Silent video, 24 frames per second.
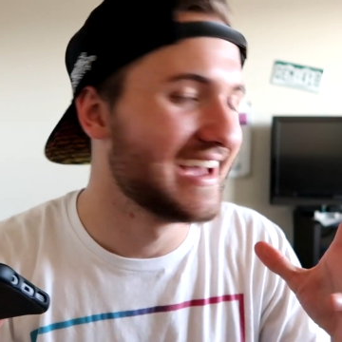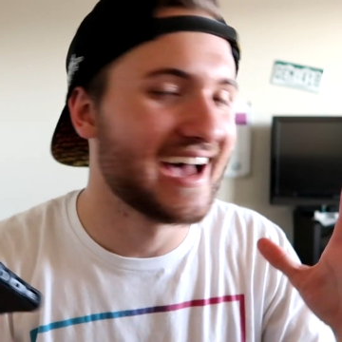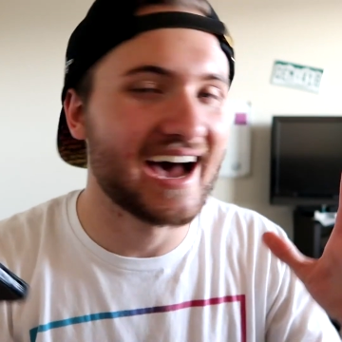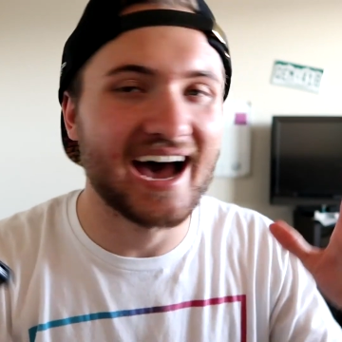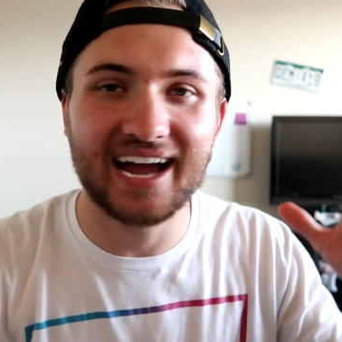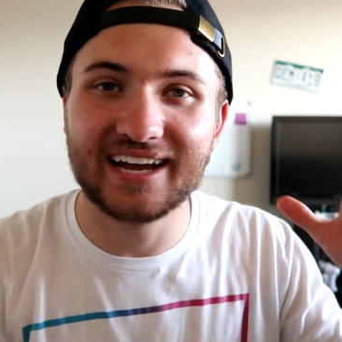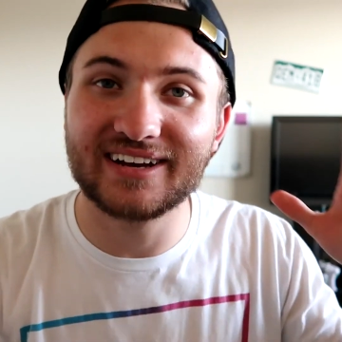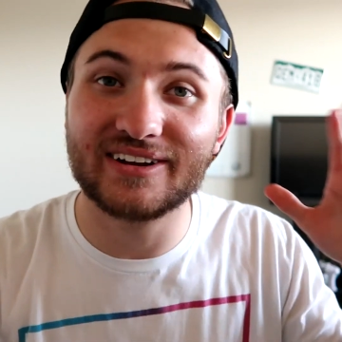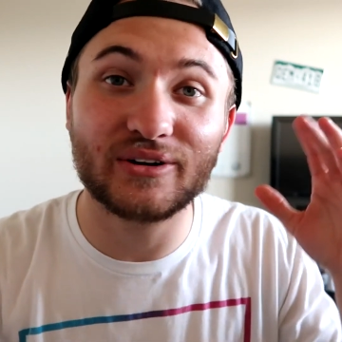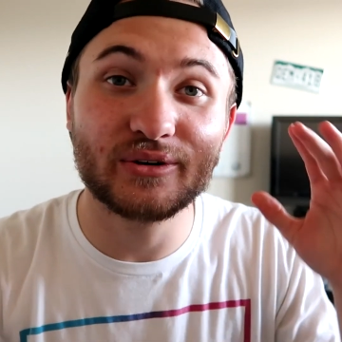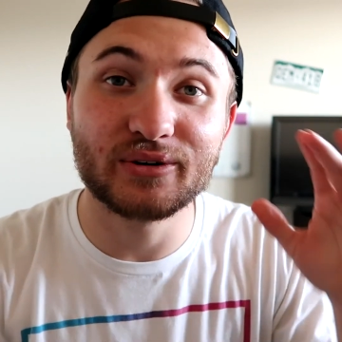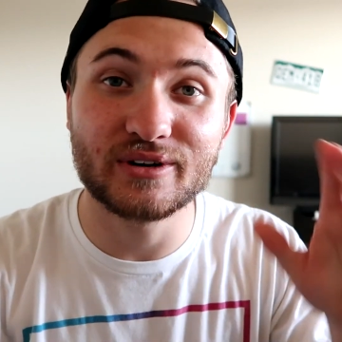
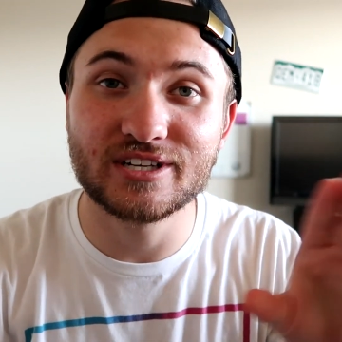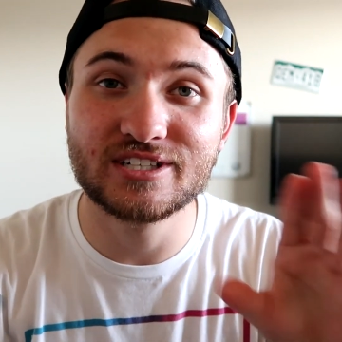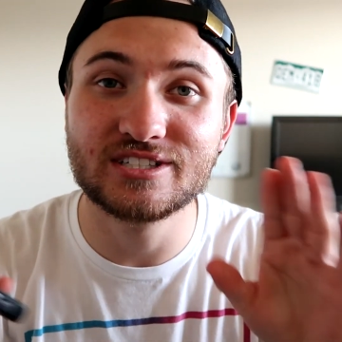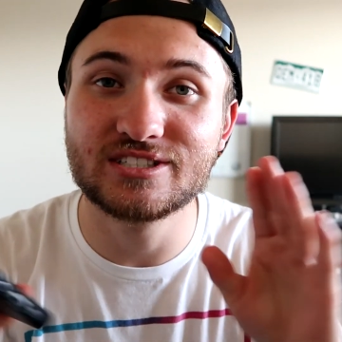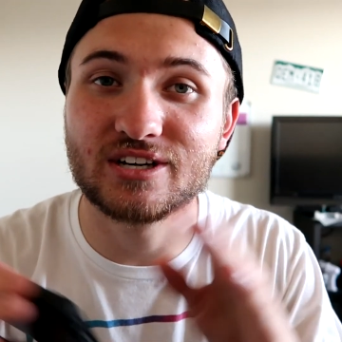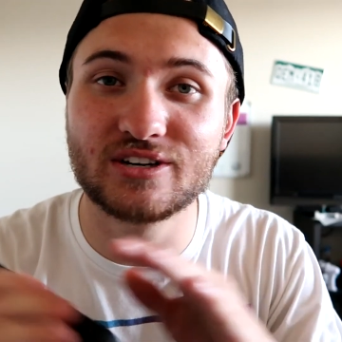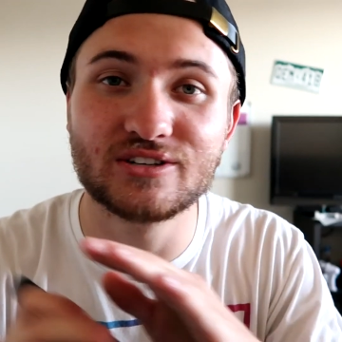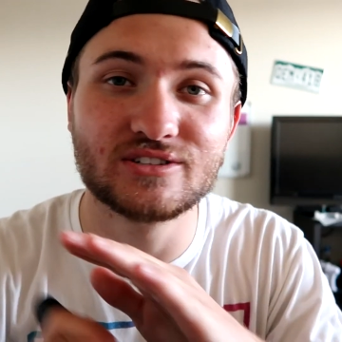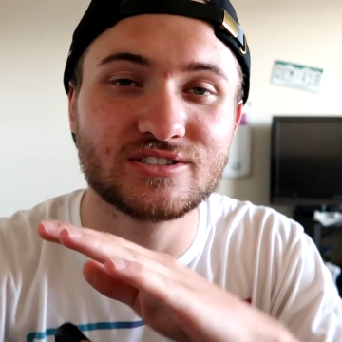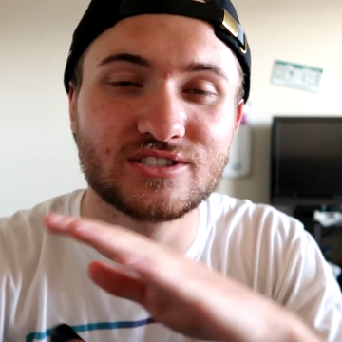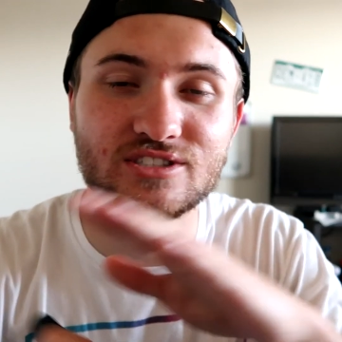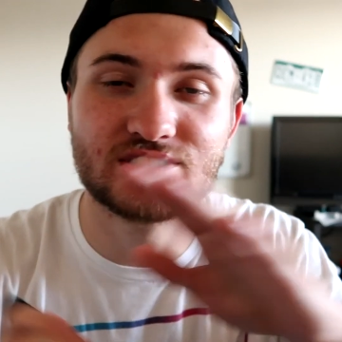I don't
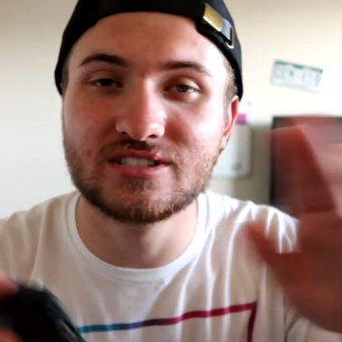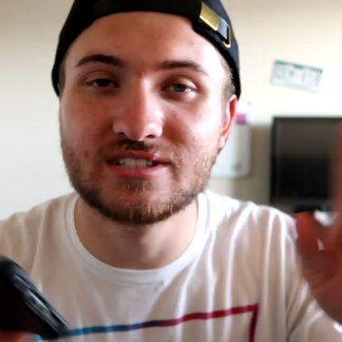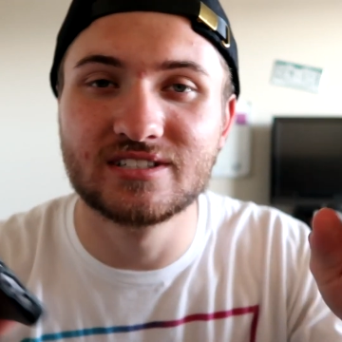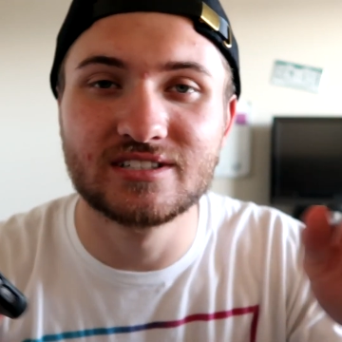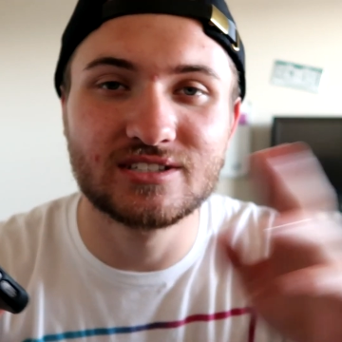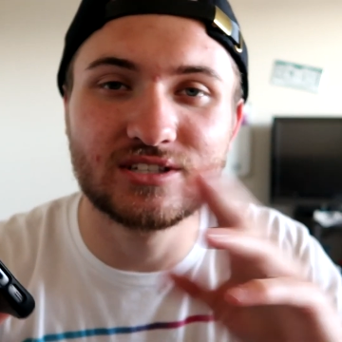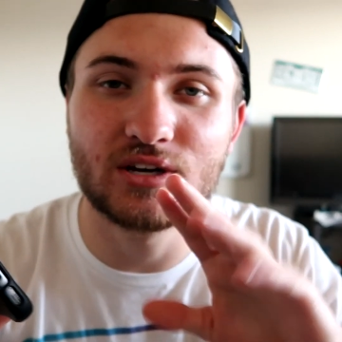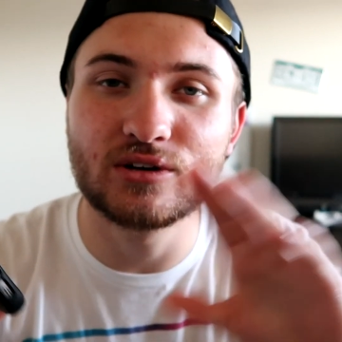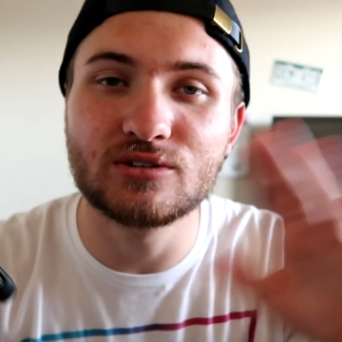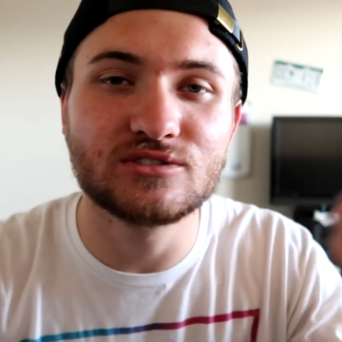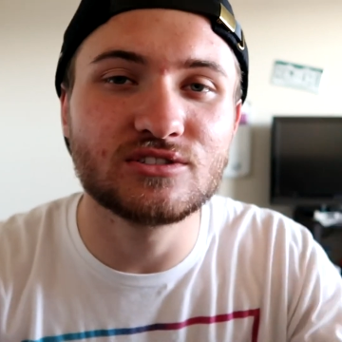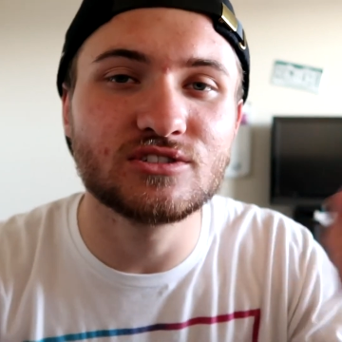condone,
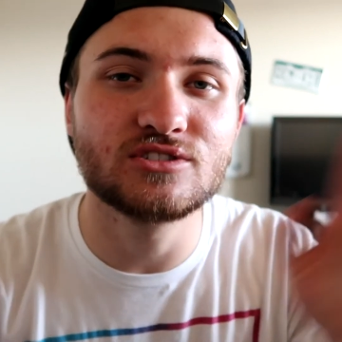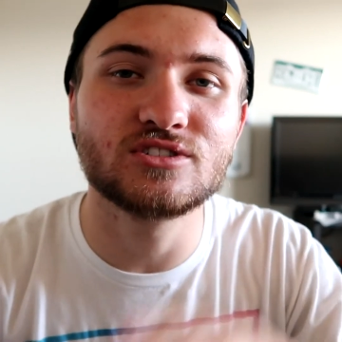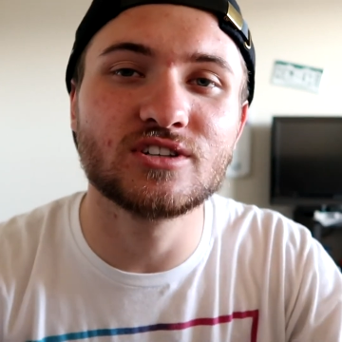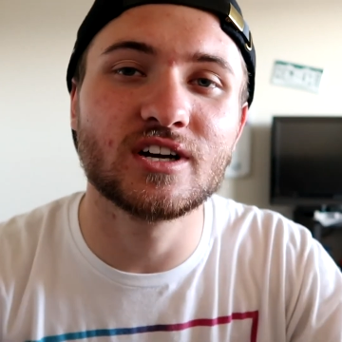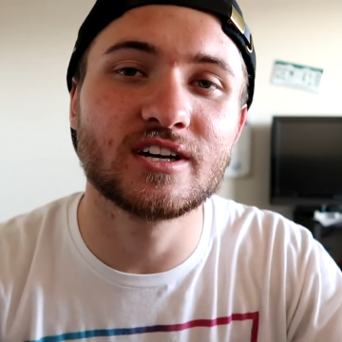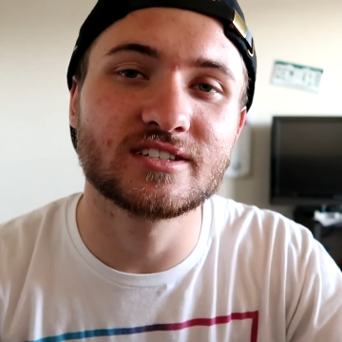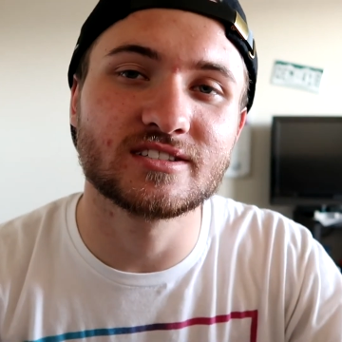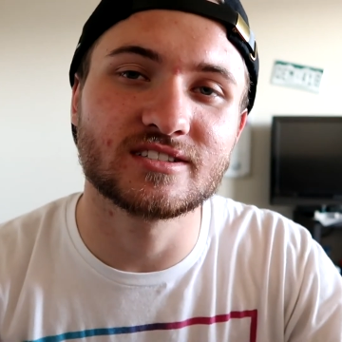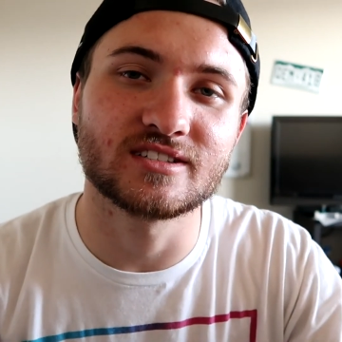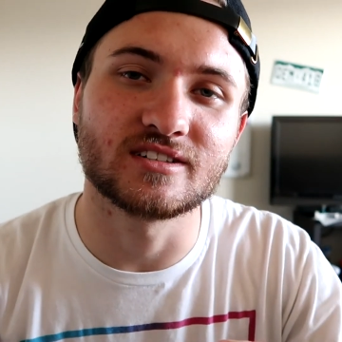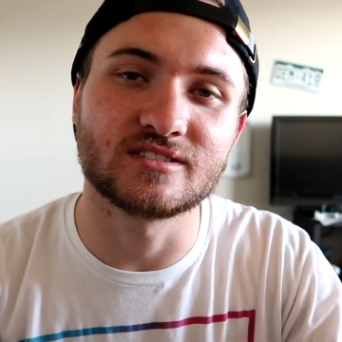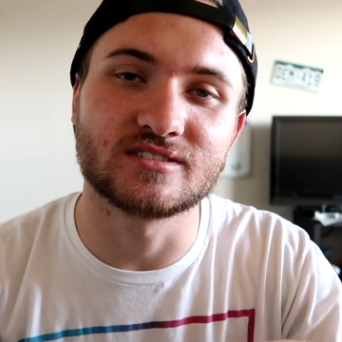don't do
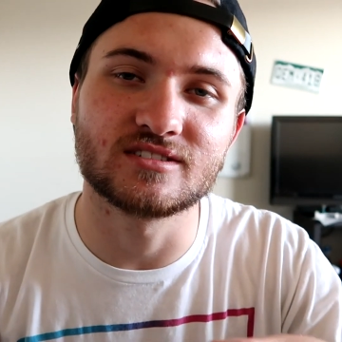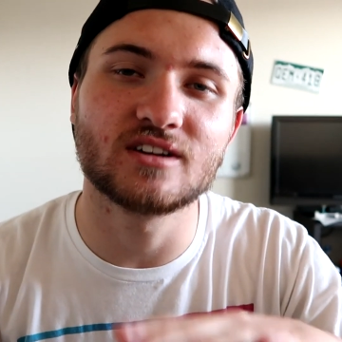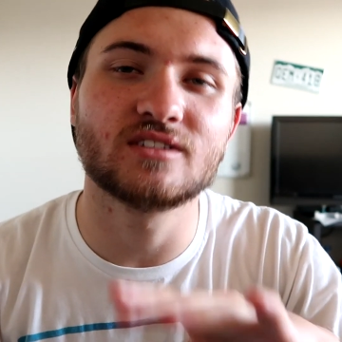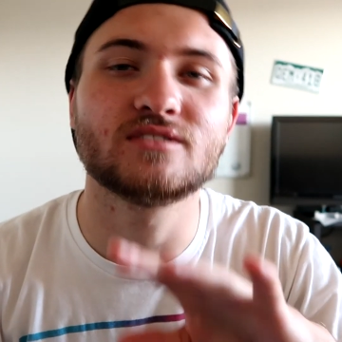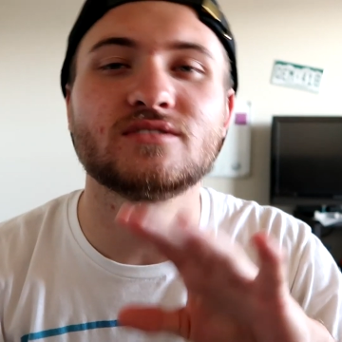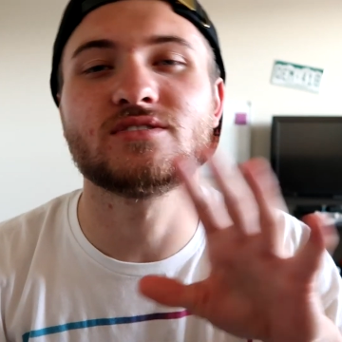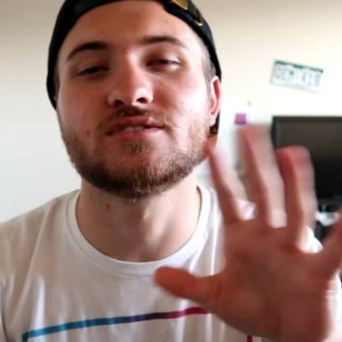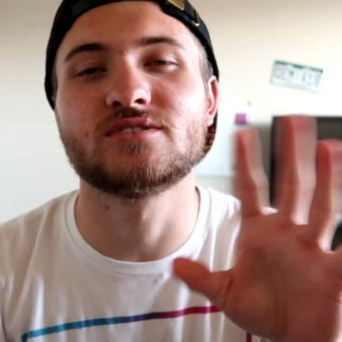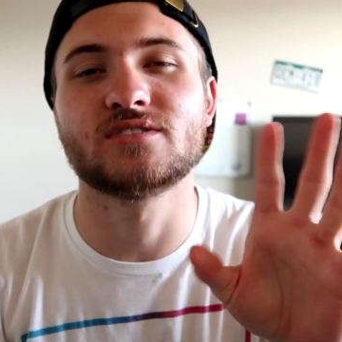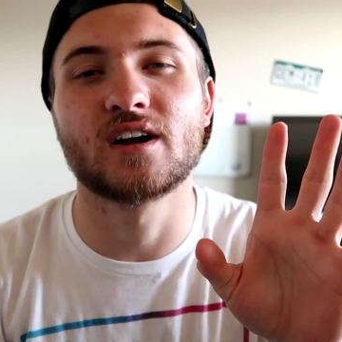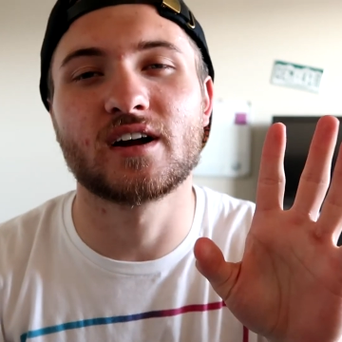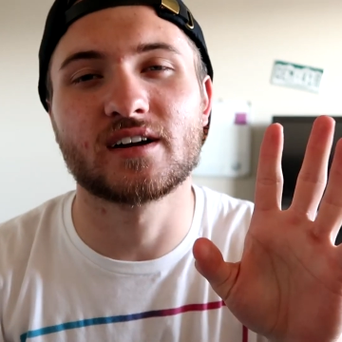drugs, though. Don't
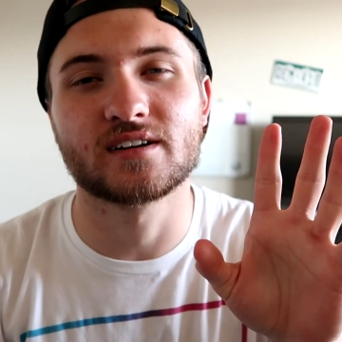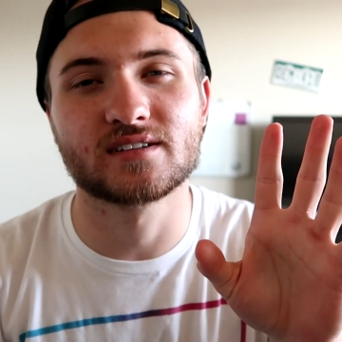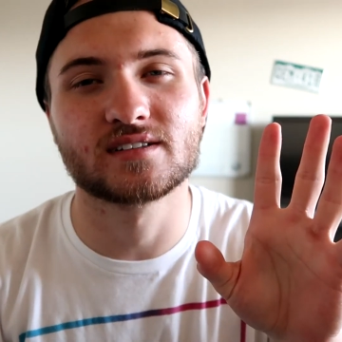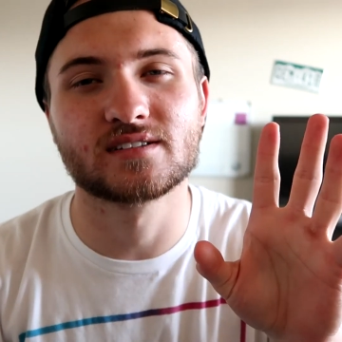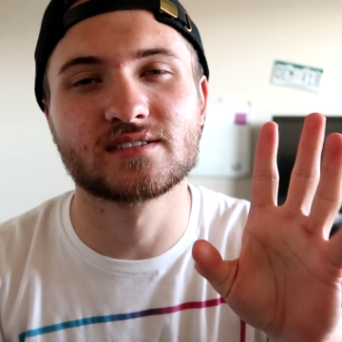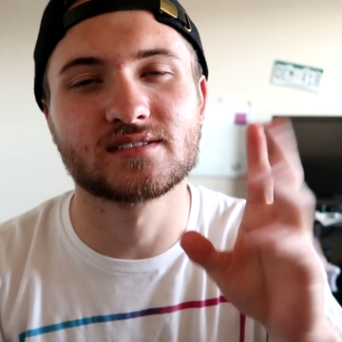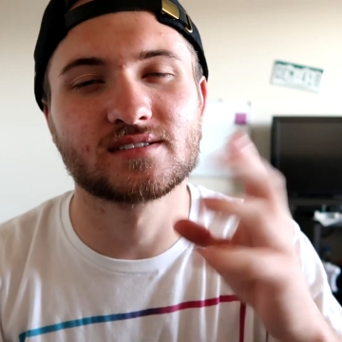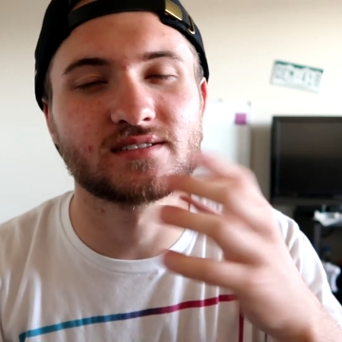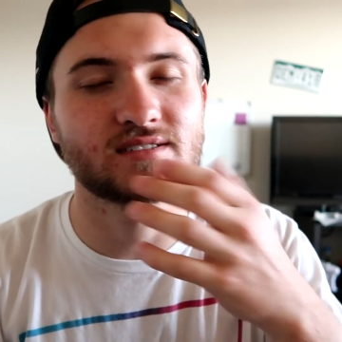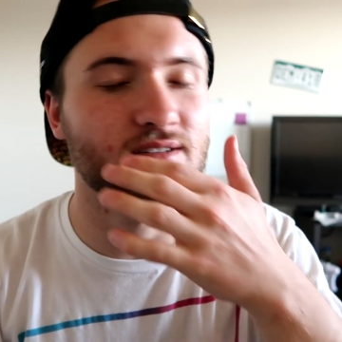do drugs.